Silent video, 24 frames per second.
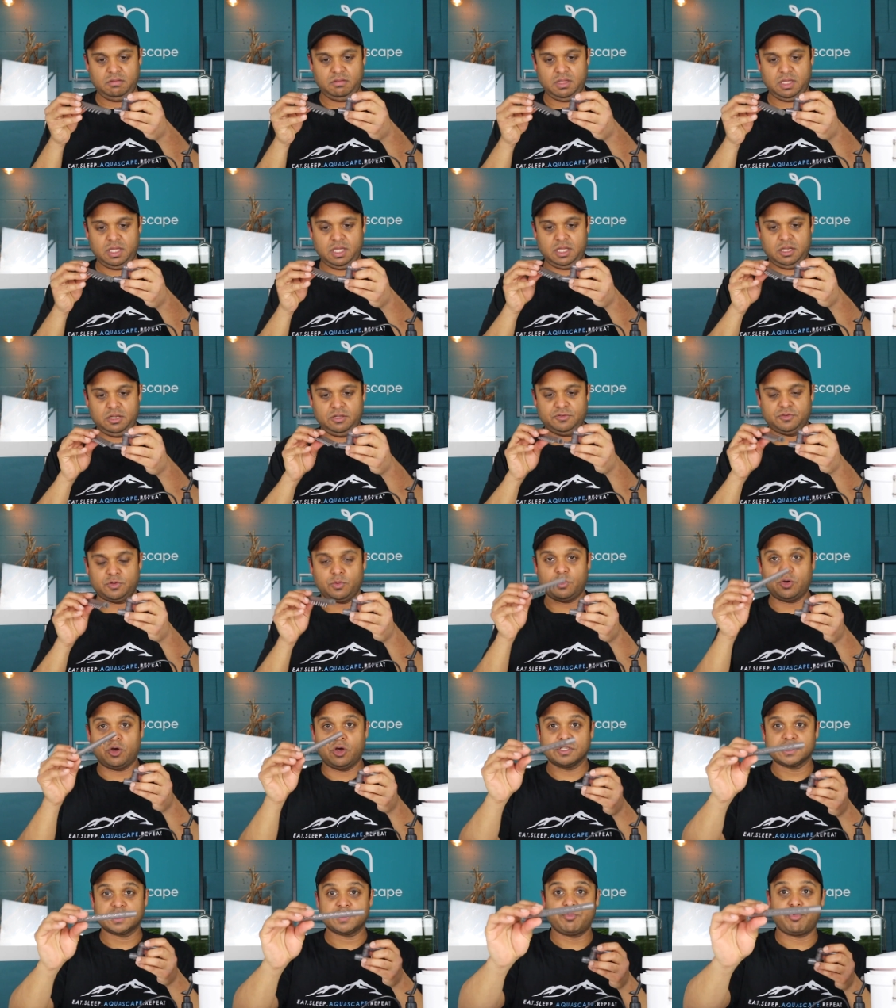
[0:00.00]
there. So
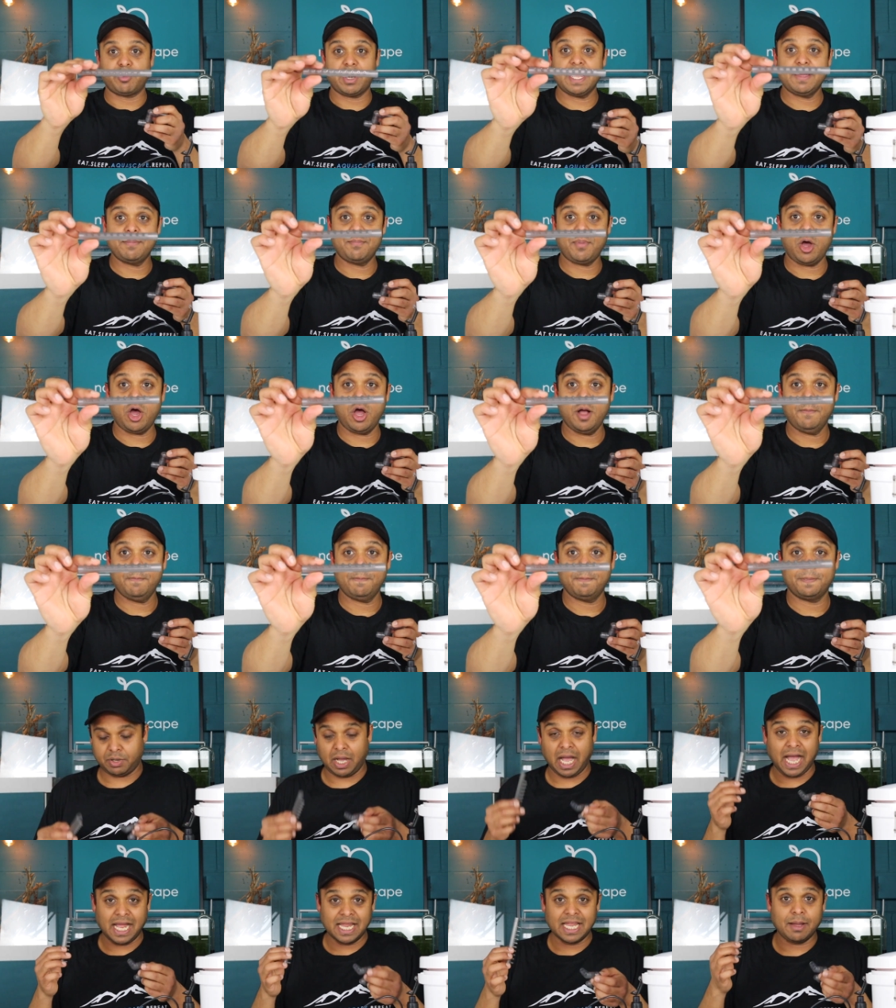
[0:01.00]
we've got spray bar,
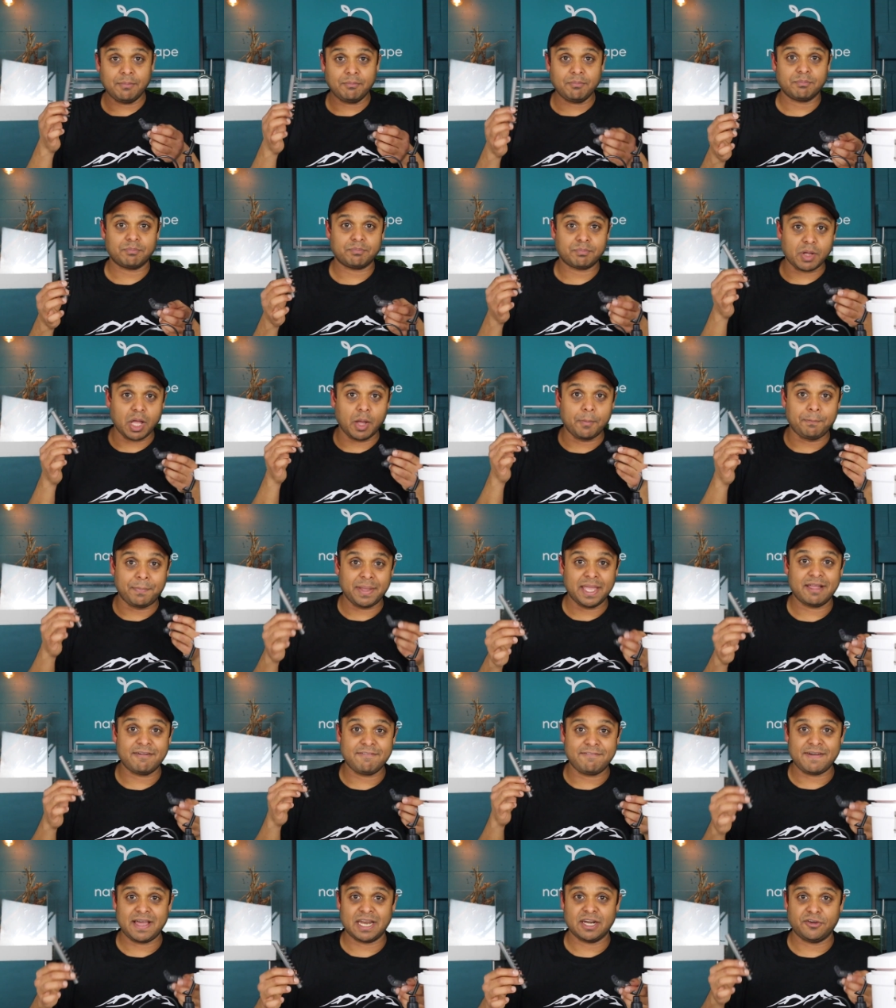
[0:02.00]
but I am a
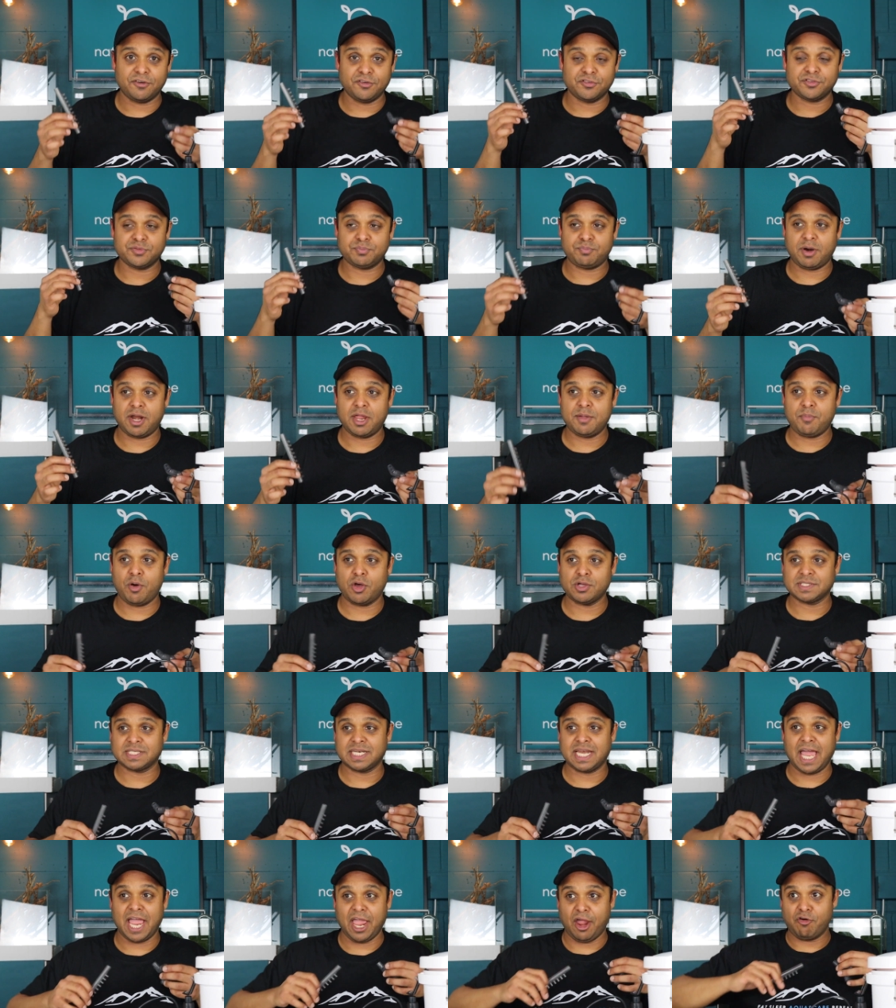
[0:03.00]
big fan of spray
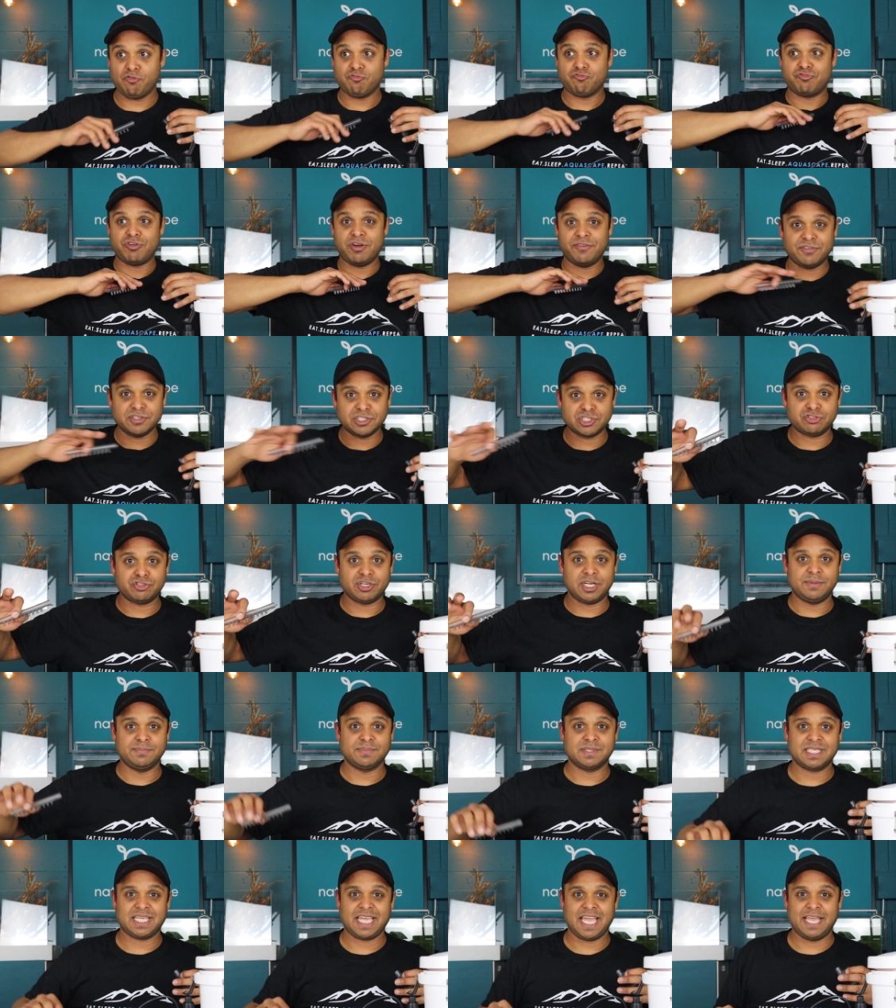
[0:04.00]
bars in like river
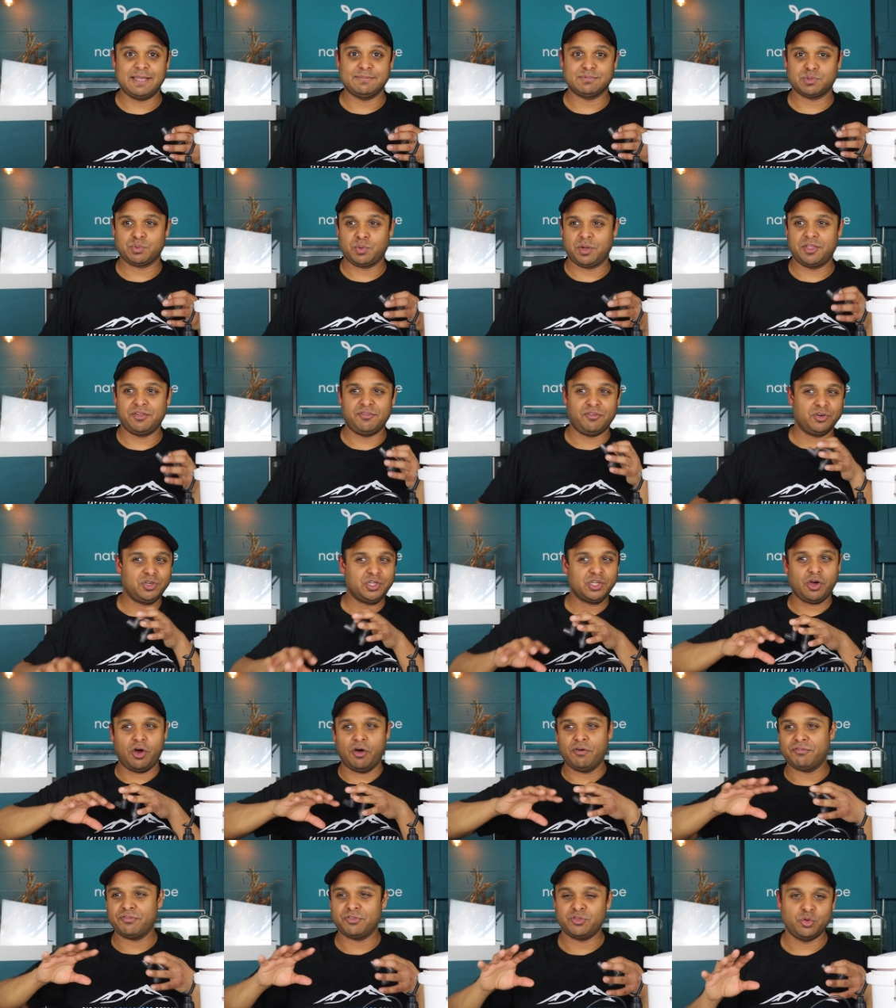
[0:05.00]
streamscapes where you've only
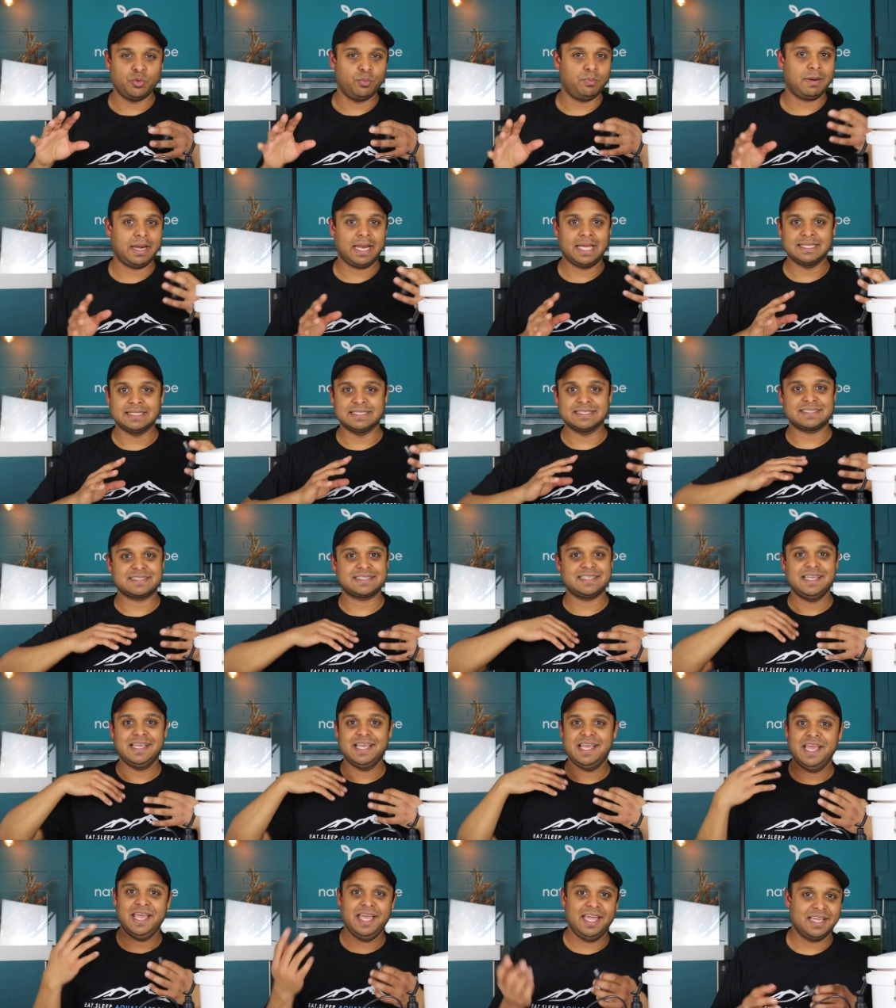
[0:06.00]
got a few plants,
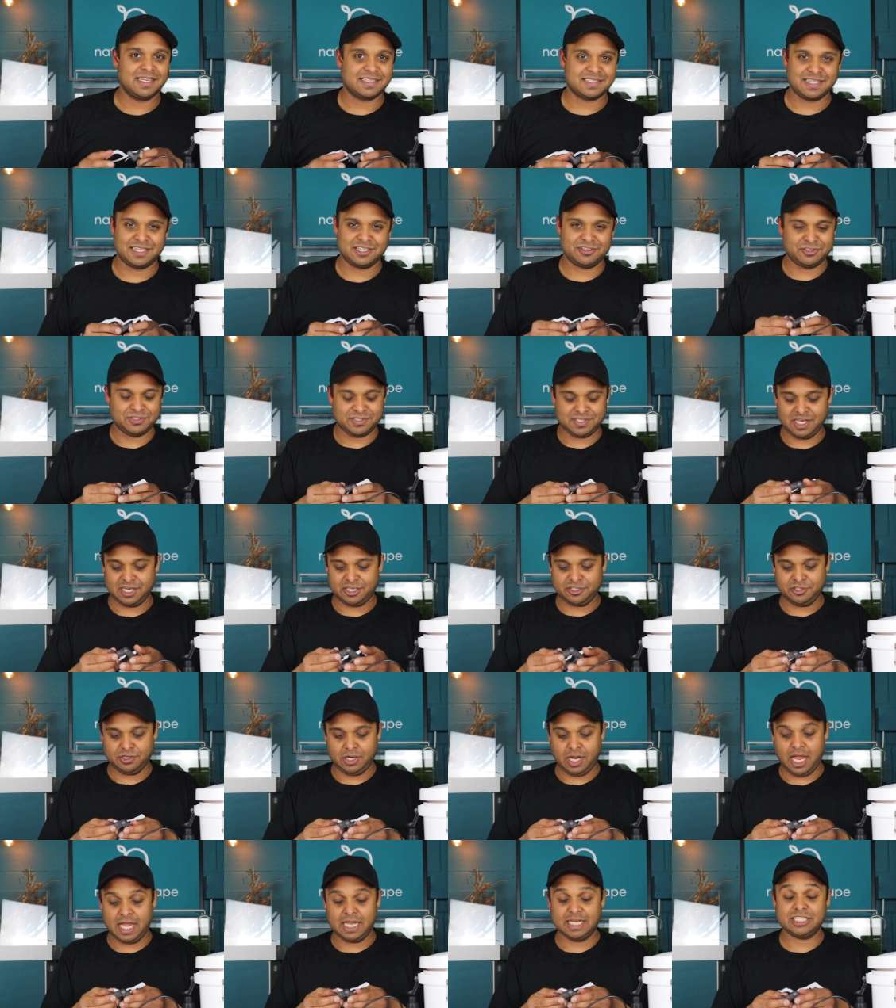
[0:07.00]
etc,
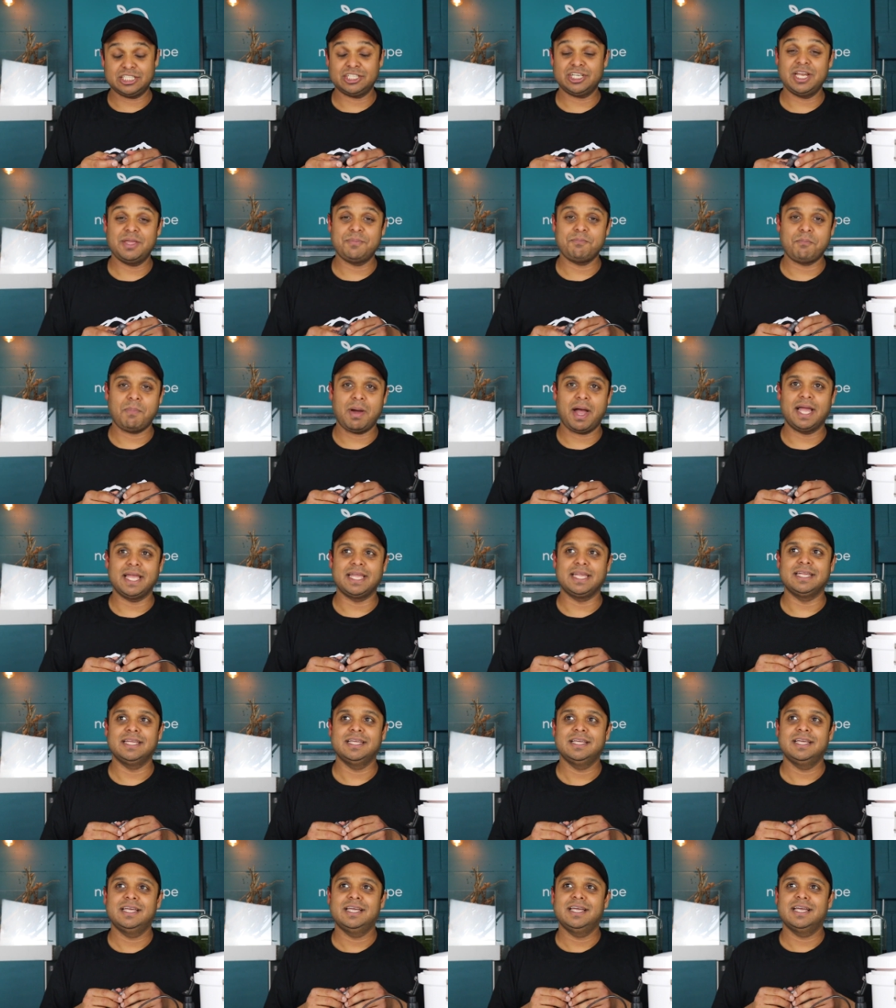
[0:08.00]
etc. I actually might